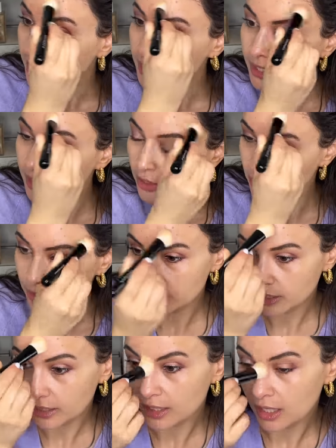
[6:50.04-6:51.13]
They are just
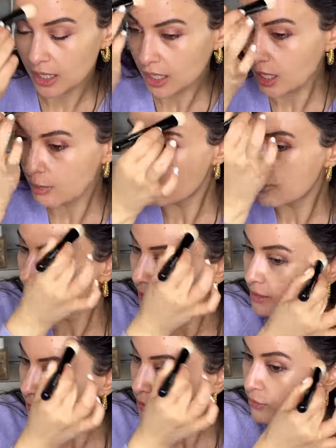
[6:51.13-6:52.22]
like a
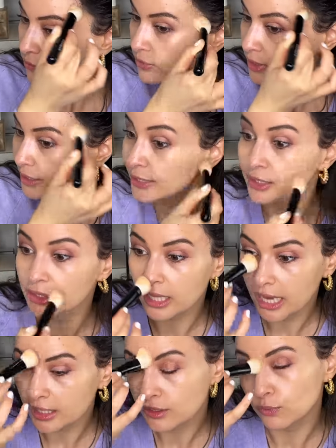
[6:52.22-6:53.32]
massive
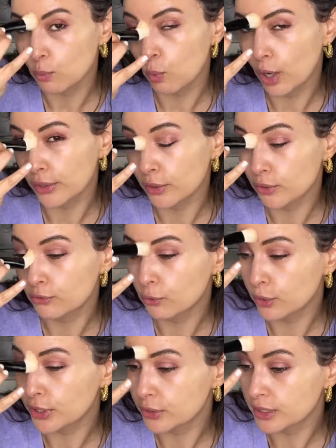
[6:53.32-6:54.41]
glass of water
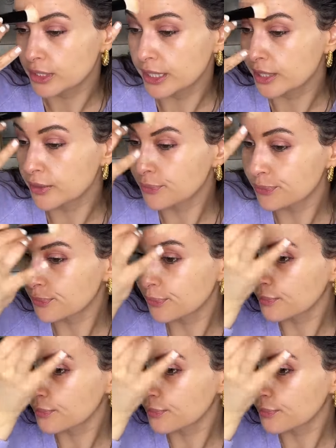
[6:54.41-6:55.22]
for your skin.